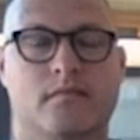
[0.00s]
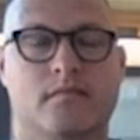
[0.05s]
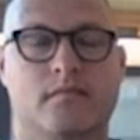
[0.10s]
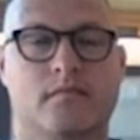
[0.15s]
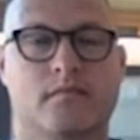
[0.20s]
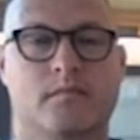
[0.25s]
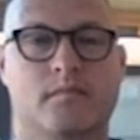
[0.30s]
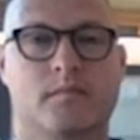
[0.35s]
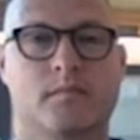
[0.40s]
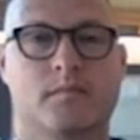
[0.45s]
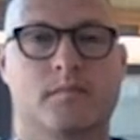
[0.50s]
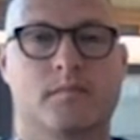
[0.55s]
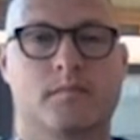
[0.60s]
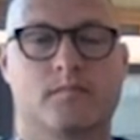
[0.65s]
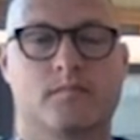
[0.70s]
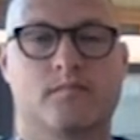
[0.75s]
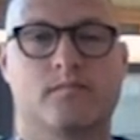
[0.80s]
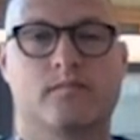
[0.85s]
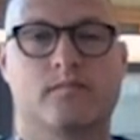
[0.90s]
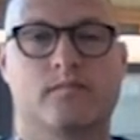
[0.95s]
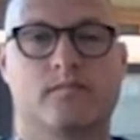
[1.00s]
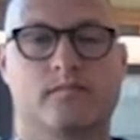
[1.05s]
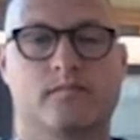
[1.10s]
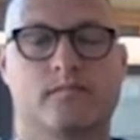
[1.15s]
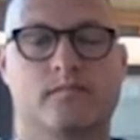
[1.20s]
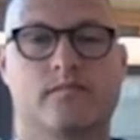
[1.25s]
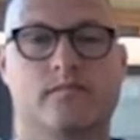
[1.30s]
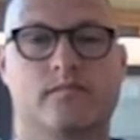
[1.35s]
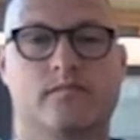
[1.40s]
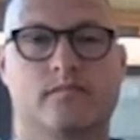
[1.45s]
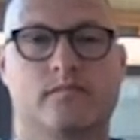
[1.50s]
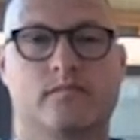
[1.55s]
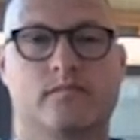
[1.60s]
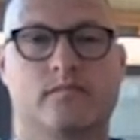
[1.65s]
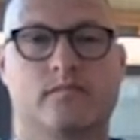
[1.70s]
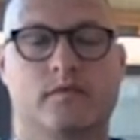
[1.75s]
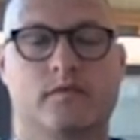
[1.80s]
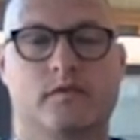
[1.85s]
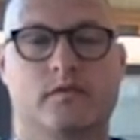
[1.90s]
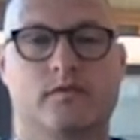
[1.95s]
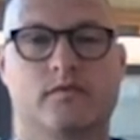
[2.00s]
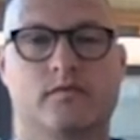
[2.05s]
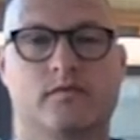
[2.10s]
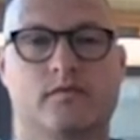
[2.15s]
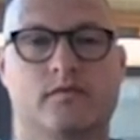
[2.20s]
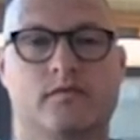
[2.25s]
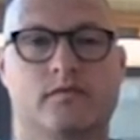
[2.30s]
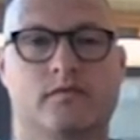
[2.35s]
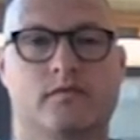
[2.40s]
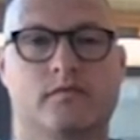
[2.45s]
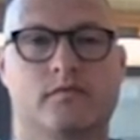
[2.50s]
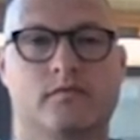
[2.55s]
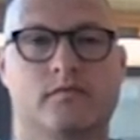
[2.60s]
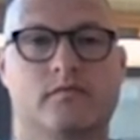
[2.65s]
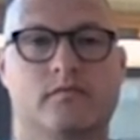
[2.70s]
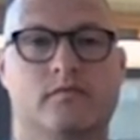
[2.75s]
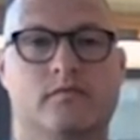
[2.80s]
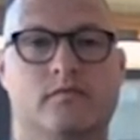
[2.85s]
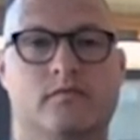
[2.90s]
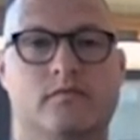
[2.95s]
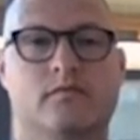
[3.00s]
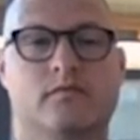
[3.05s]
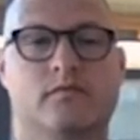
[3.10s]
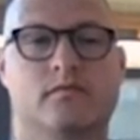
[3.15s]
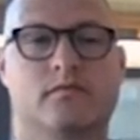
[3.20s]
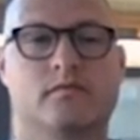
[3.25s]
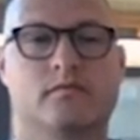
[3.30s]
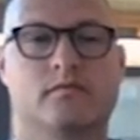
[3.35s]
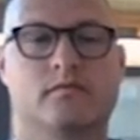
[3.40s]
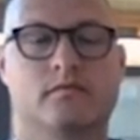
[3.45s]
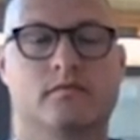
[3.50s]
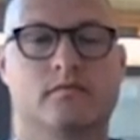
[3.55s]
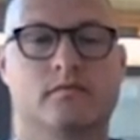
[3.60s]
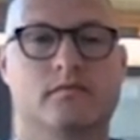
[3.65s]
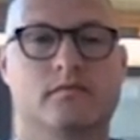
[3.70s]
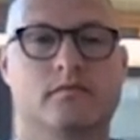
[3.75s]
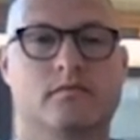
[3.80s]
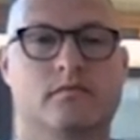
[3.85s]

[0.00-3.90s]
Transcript: No words are spoken by the person on screen.